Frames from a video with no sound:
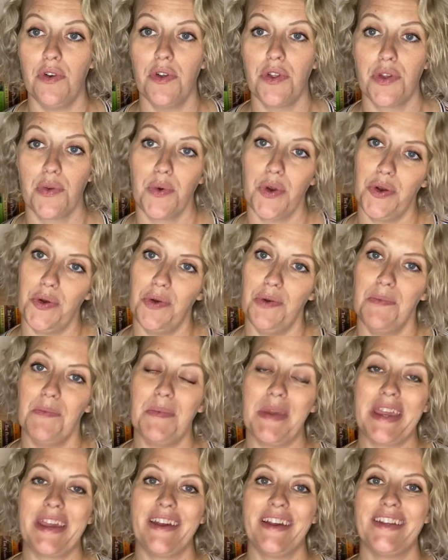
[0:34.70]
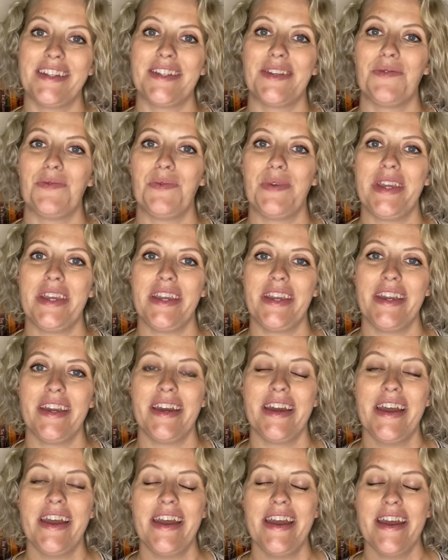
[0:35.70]
through because we
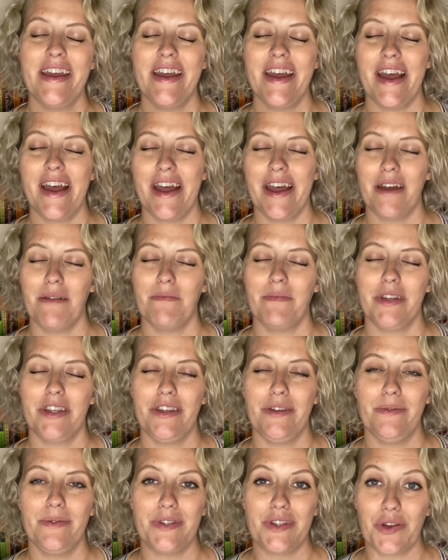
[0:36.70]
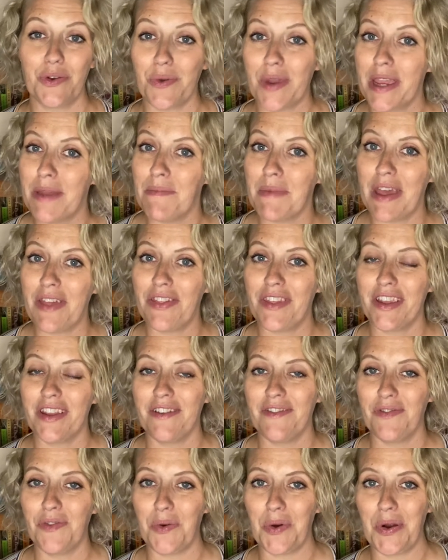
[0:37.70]
um, use the crate method
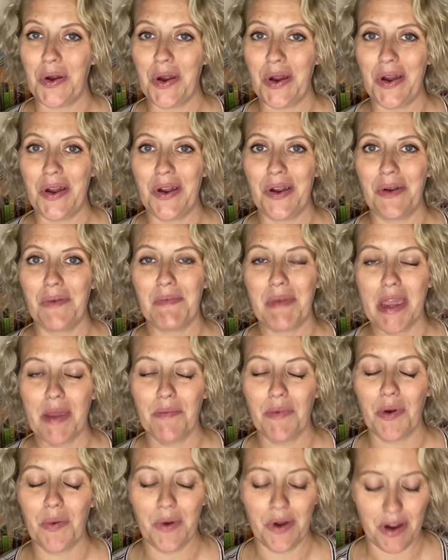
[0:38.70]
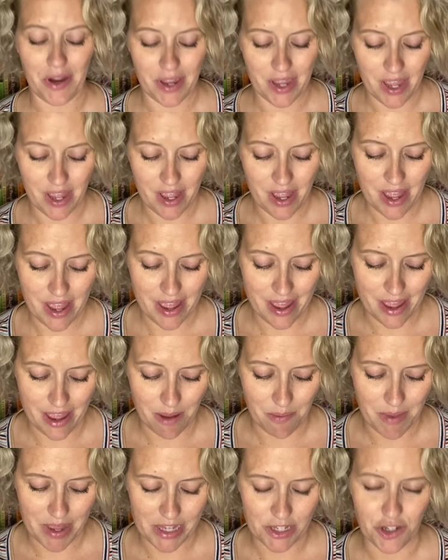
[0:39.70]
for our paperwork.
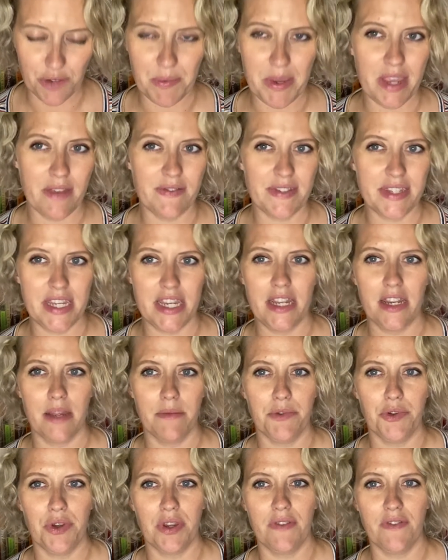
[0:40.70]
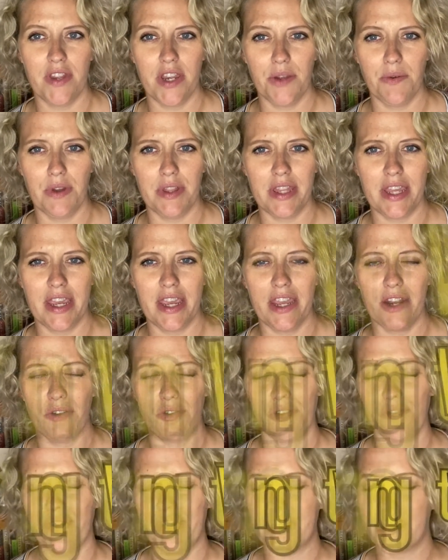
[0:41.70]
Um, as you may have seen, I'm doing a video on that. I don't know if it's